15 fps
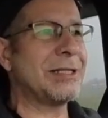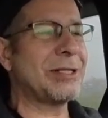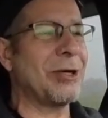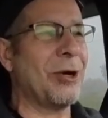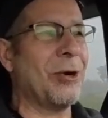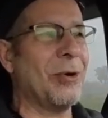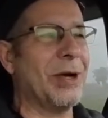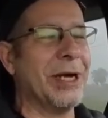
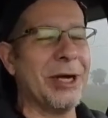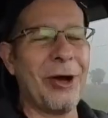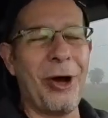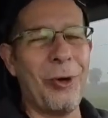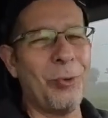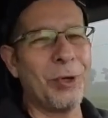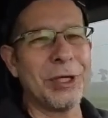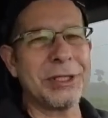So it
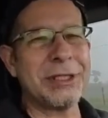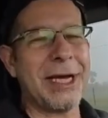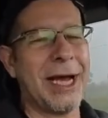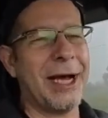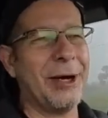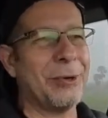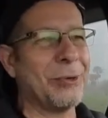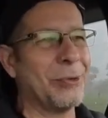all worked
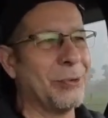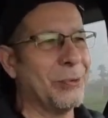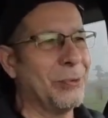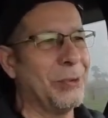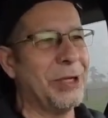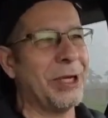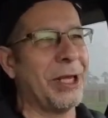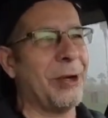out
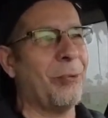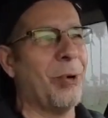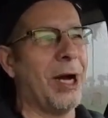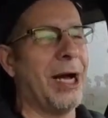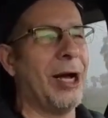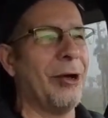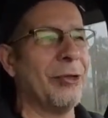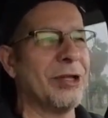really well.